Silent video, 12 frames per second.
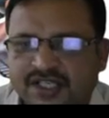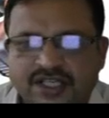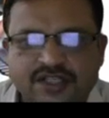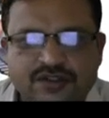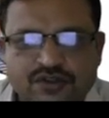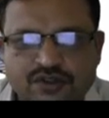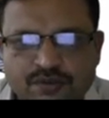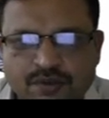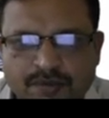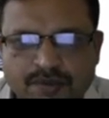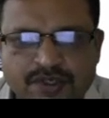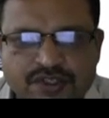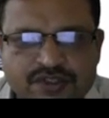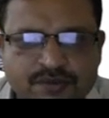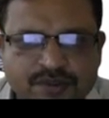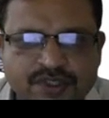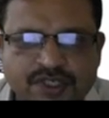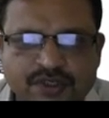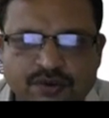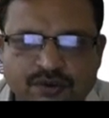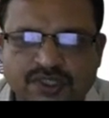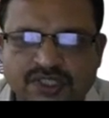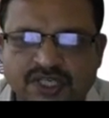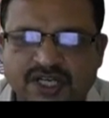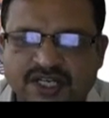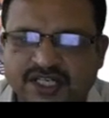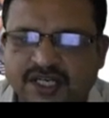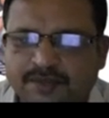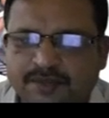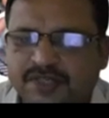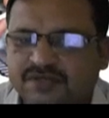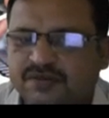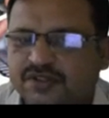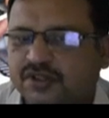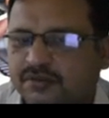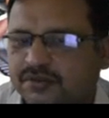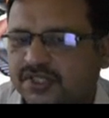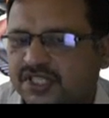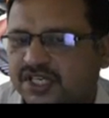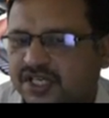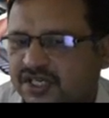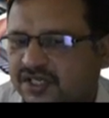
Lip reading: is uniformly distributed over the entire face width of the gear.